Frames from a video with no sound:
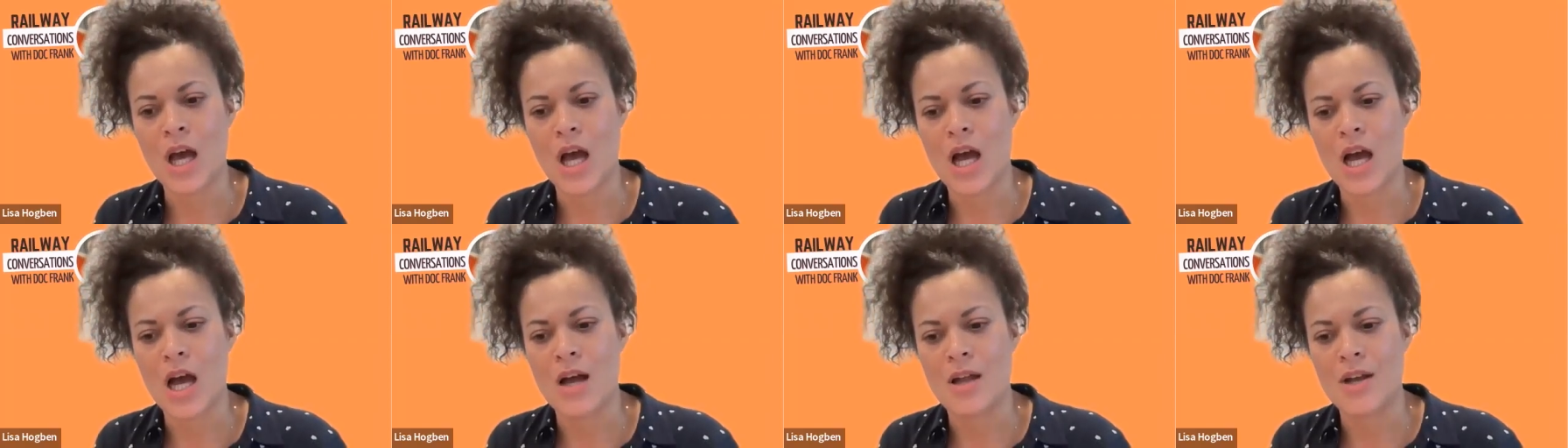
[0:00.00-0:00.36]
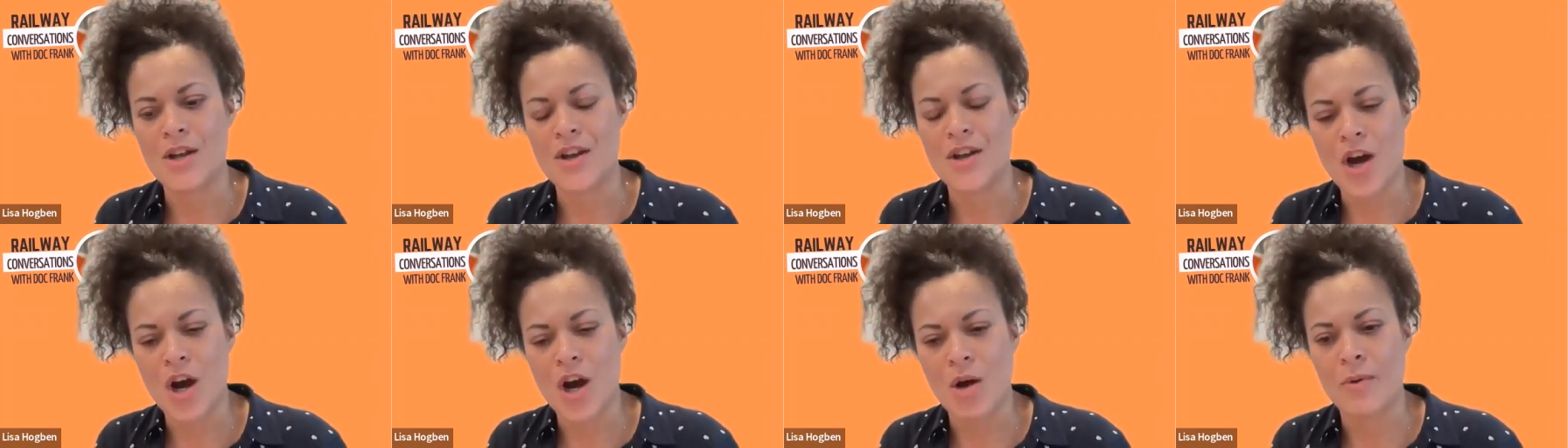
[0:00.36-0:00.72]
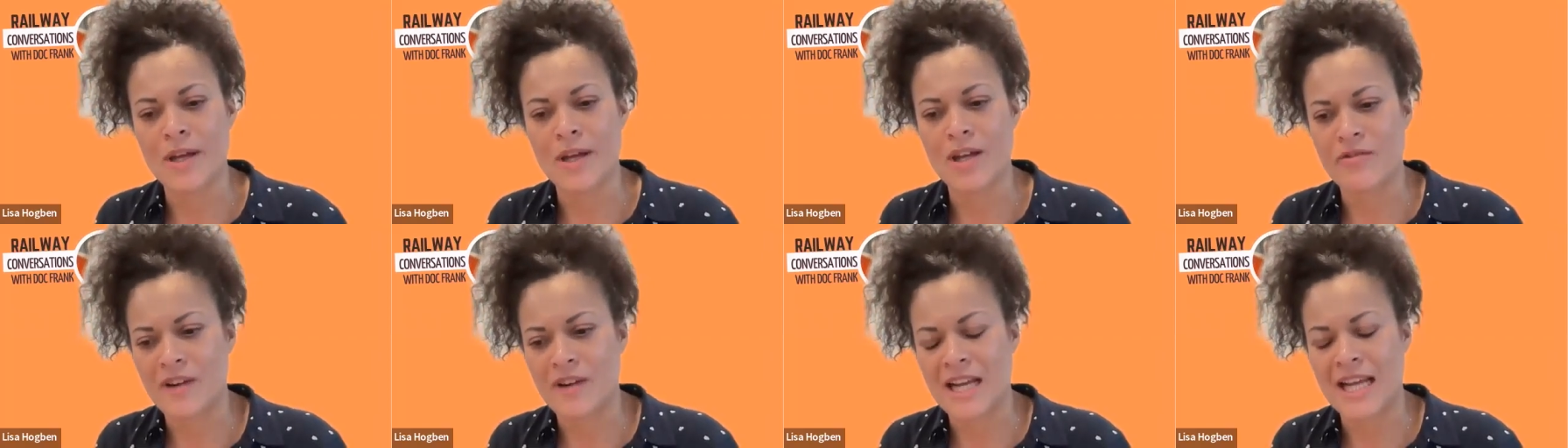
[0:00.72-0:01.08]

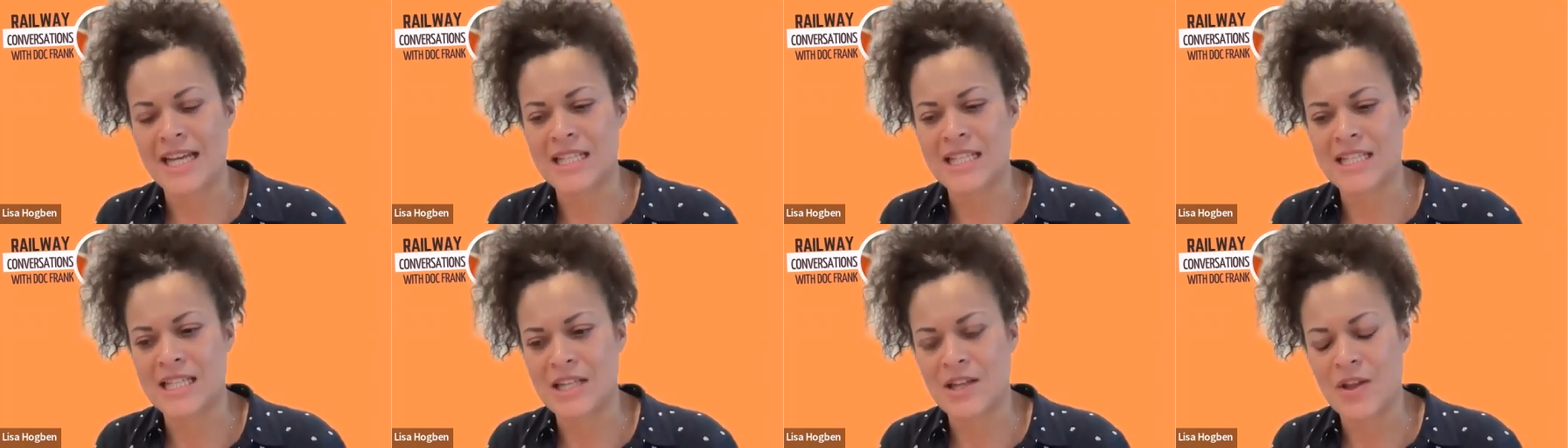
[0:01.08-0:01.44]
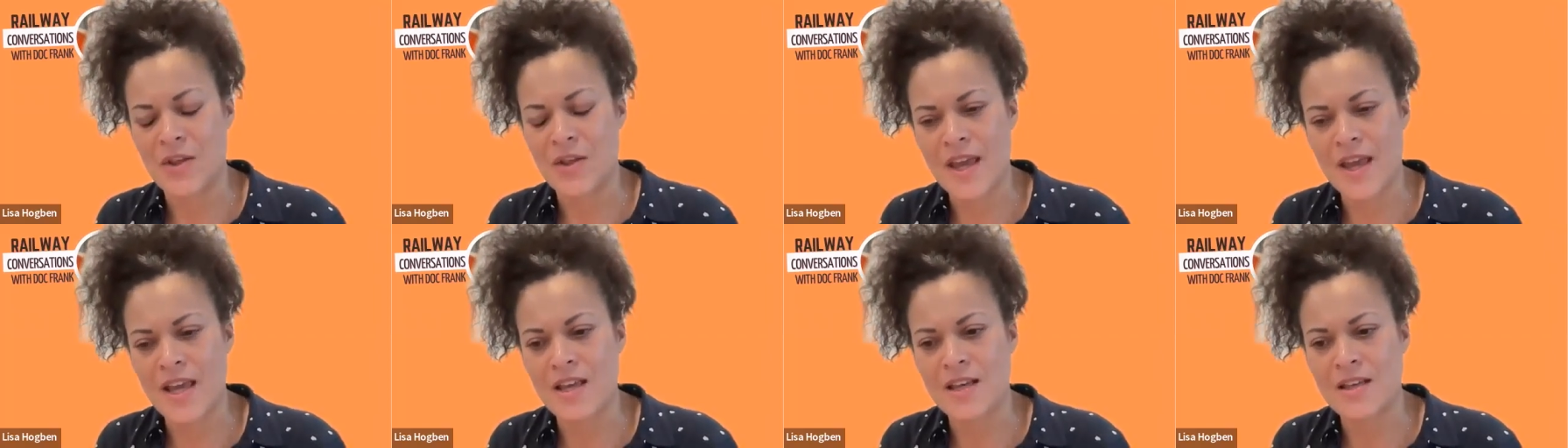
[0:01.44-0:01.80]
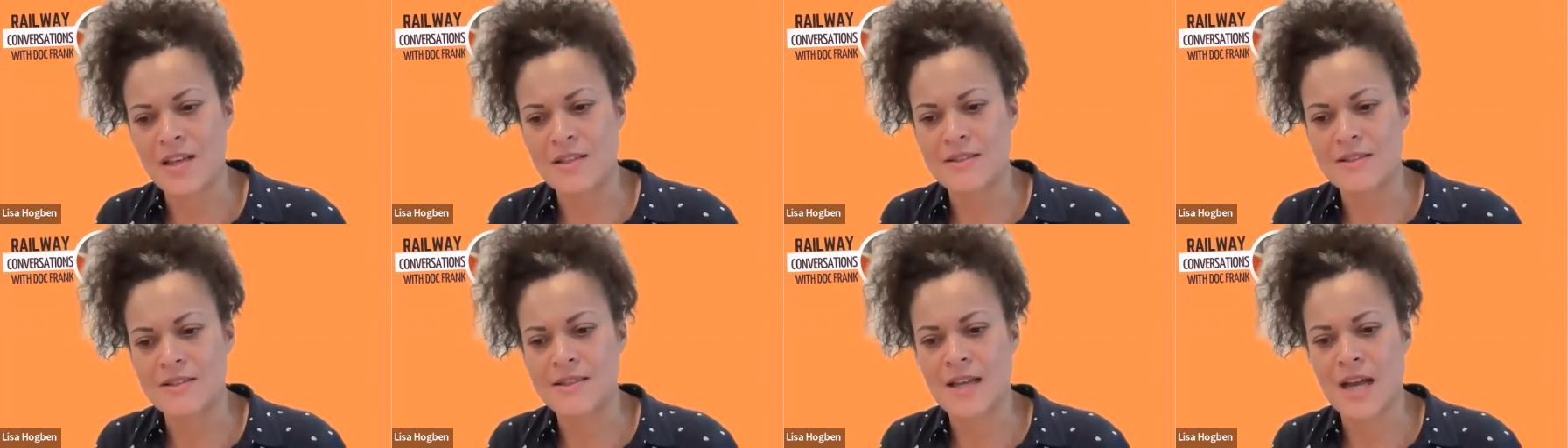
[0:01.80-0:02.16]
NARIC related
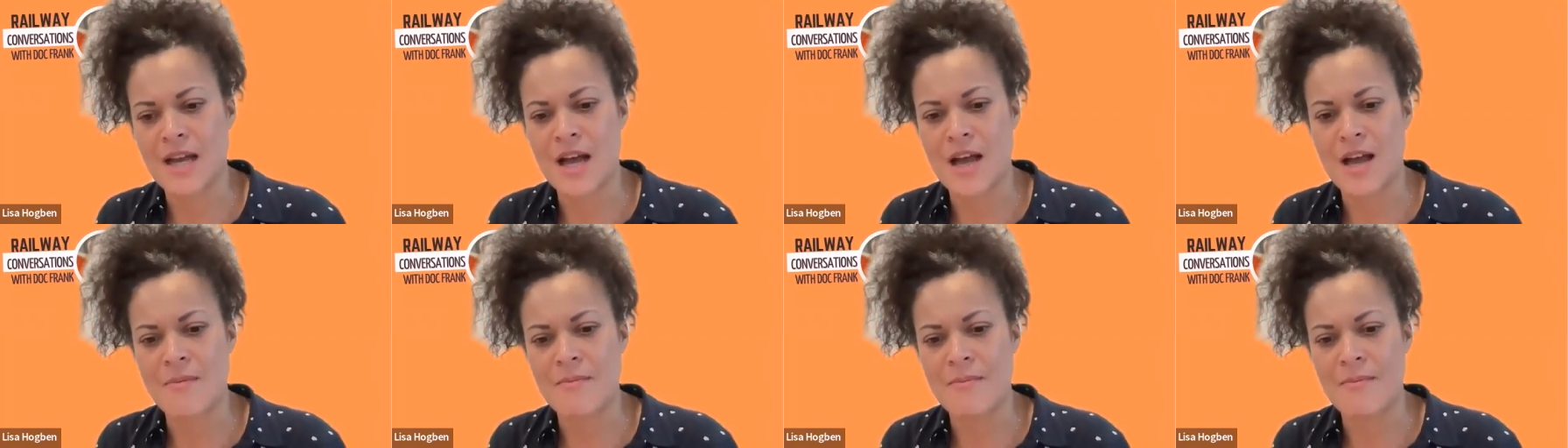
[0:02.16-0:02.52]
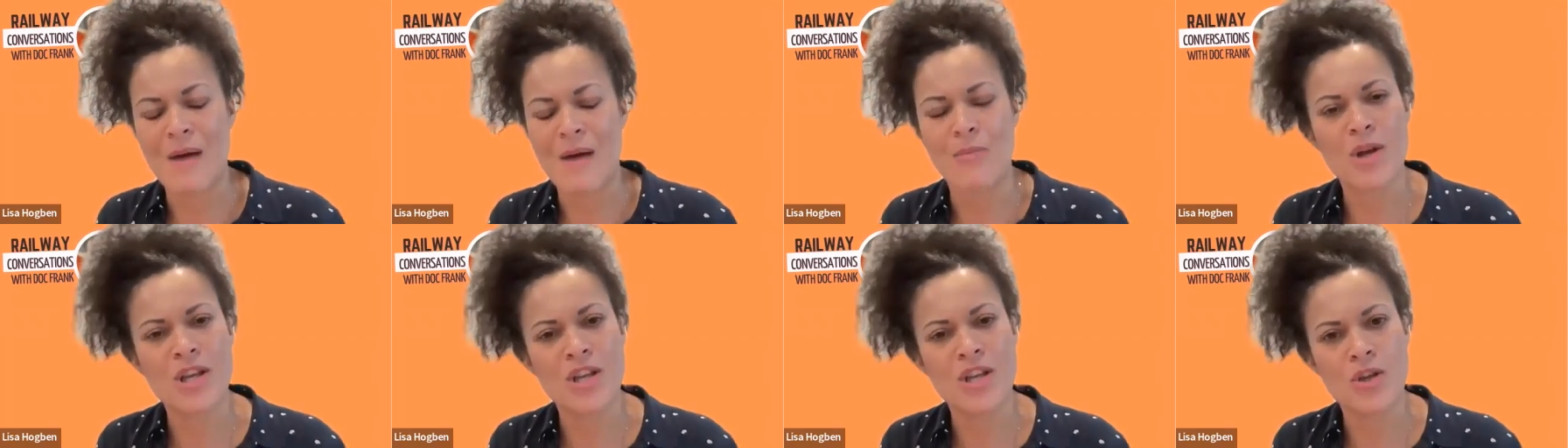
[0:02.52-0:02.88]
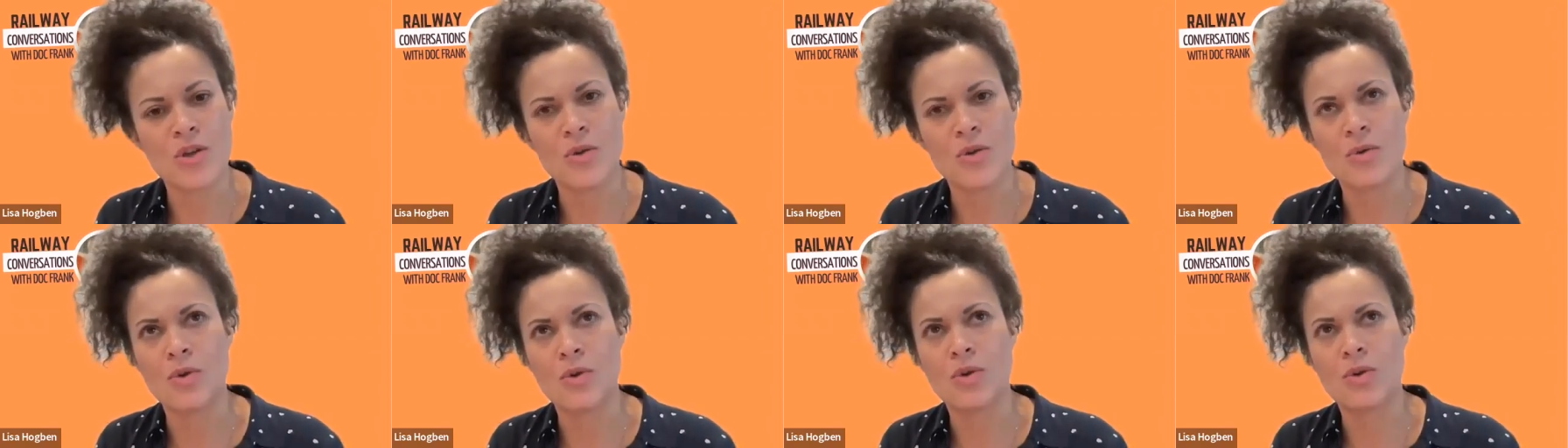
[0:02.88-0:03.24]
things. And when
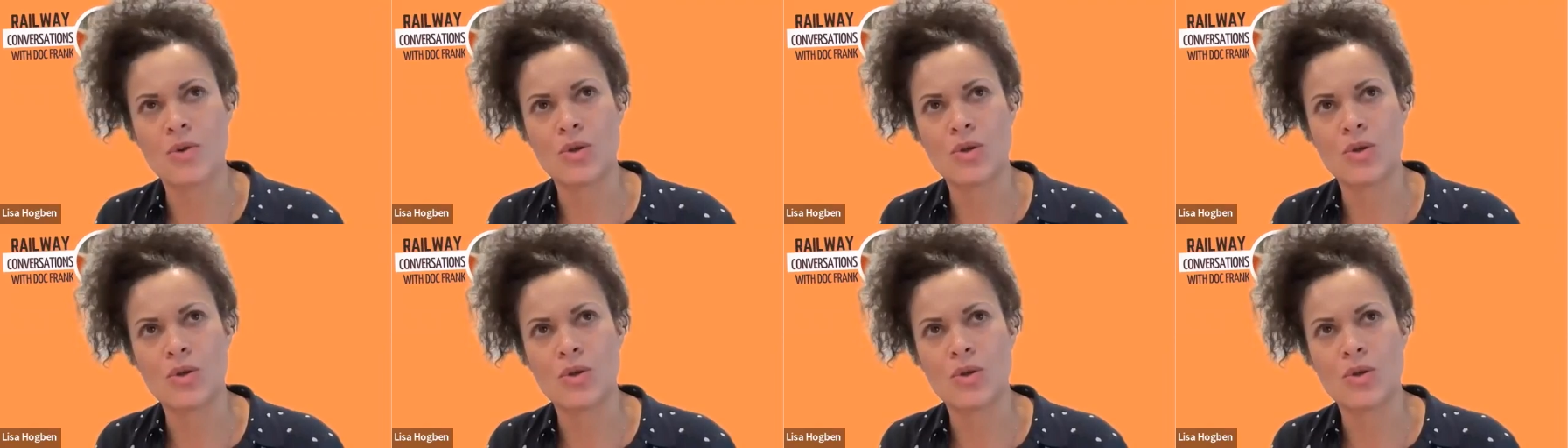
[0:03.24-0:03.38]
you